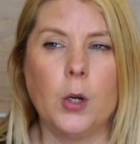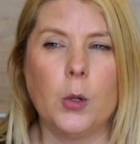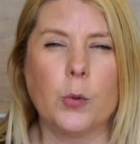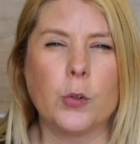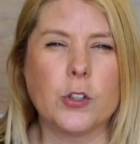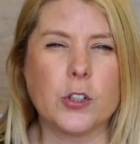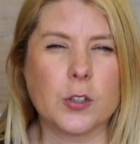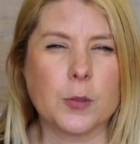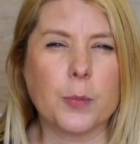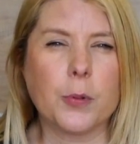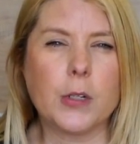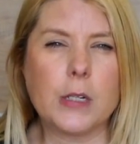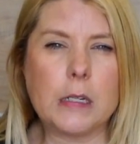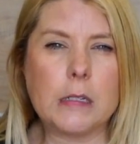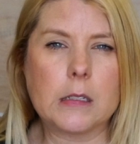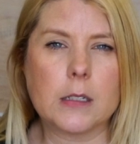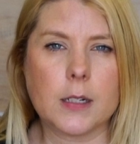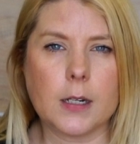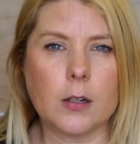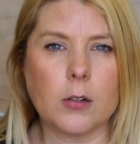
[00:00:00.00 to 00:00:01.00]
which is pretty
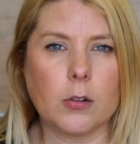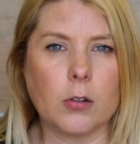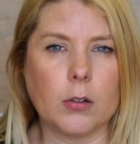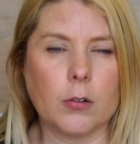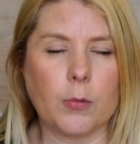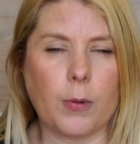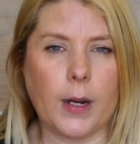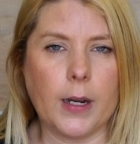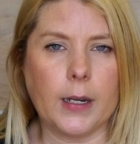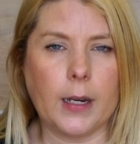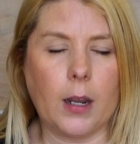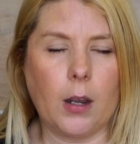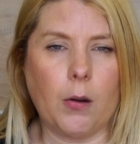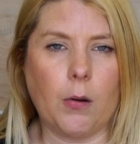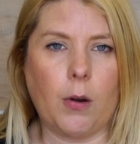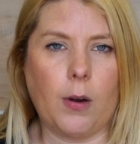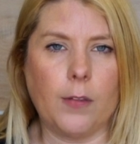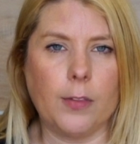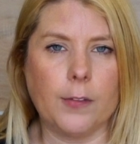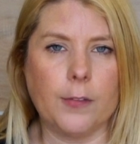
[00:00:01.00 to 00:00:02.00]
standard right
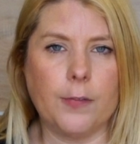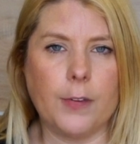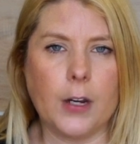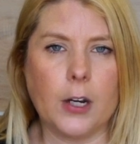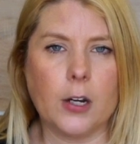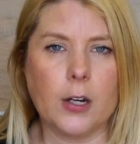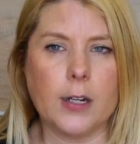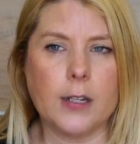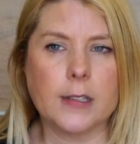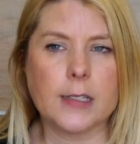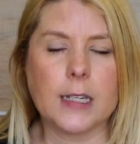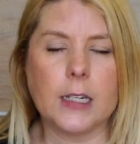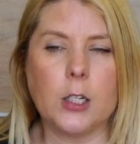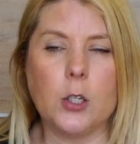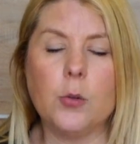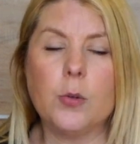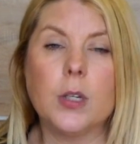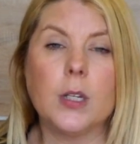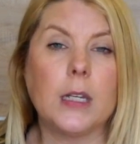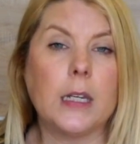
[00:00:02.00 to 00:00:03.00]
now on the ferries, and
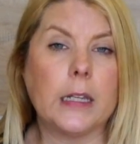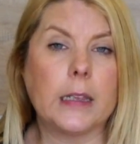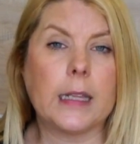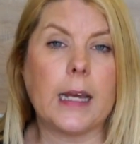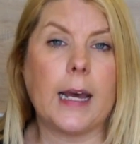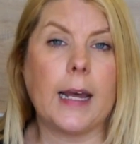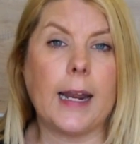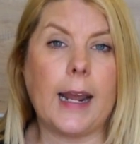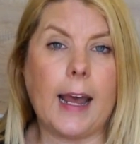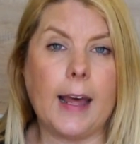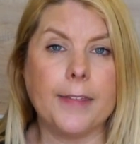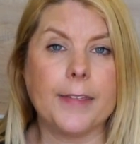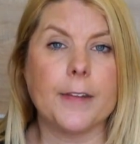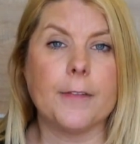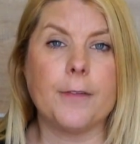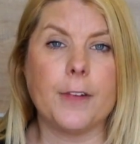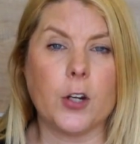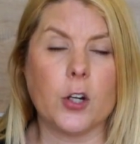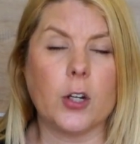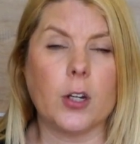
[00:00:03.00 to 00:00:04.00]
you can get that at the
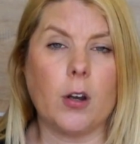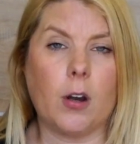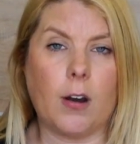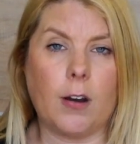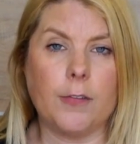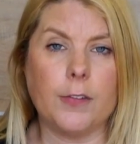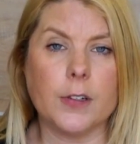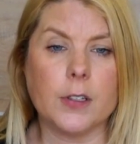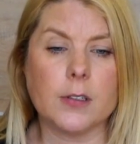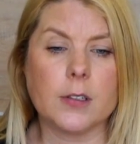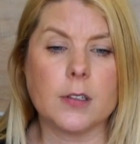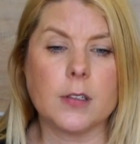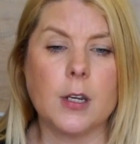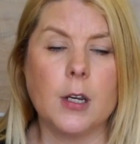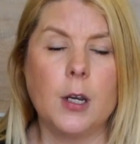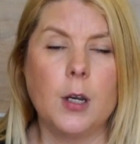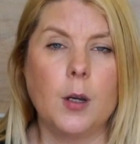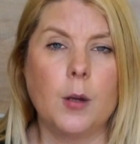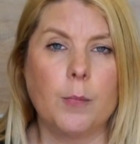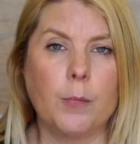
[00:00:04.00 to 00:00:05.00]
ferry office
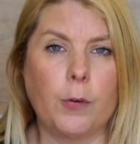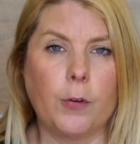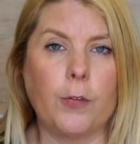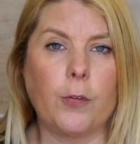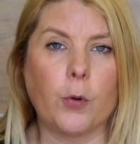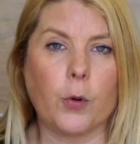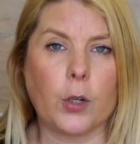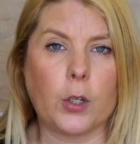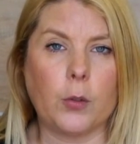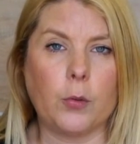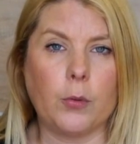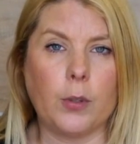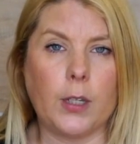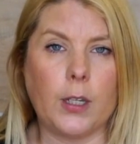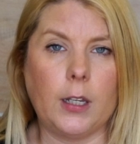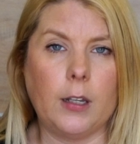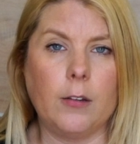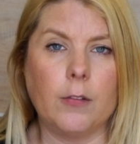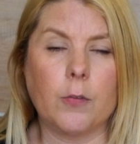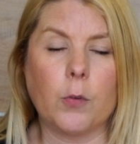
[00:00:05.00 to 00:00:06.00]
before you
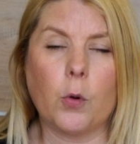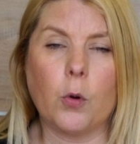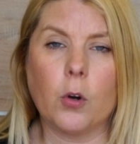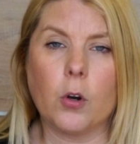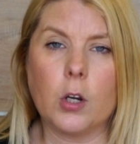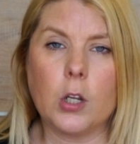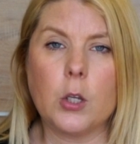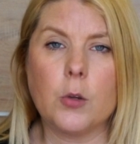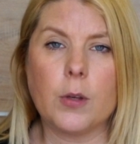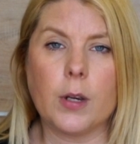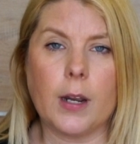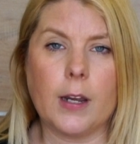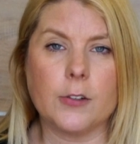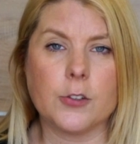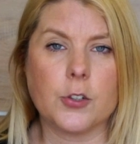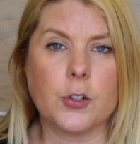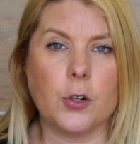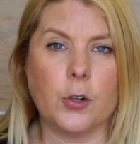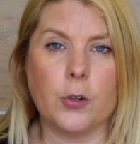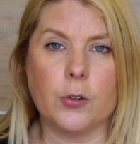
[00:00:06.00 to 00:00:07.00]
leave, or you can
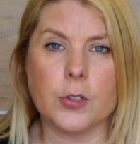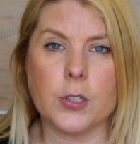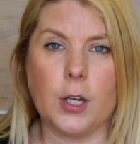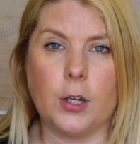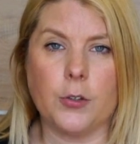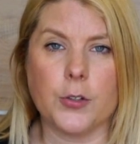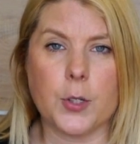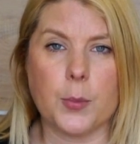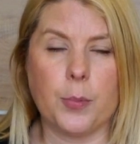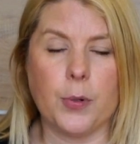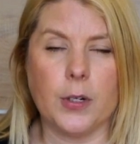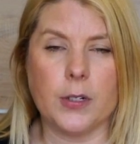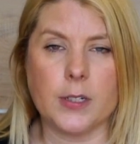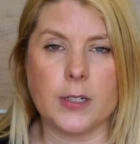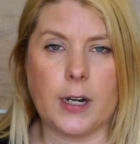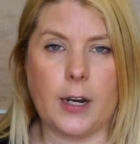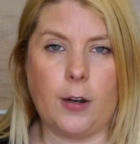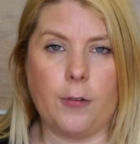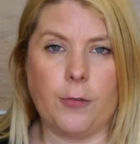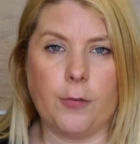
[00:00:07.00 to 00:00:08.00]
ask your hotel to
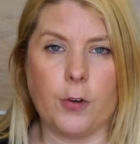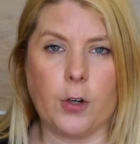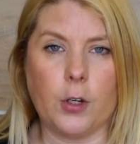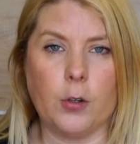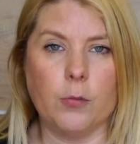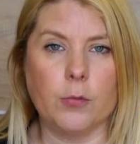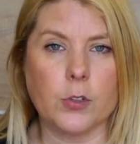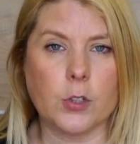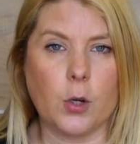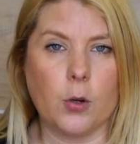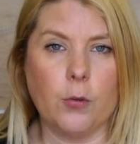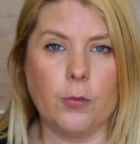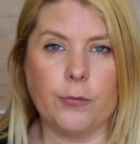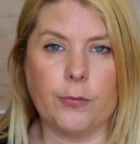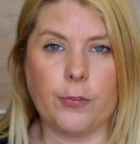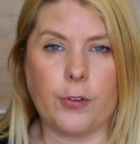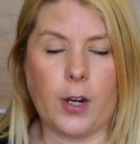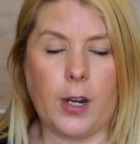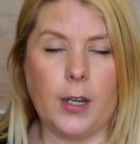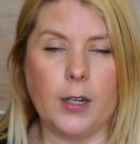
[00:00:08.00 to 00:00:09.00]
print it out for you. Don't
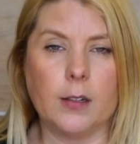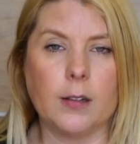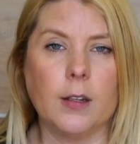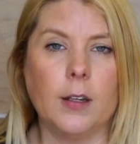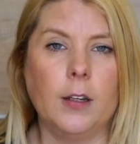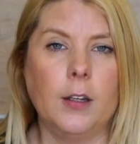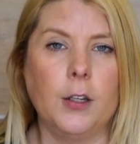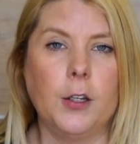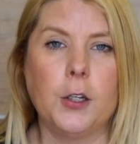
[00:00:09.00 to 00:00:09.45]
fret.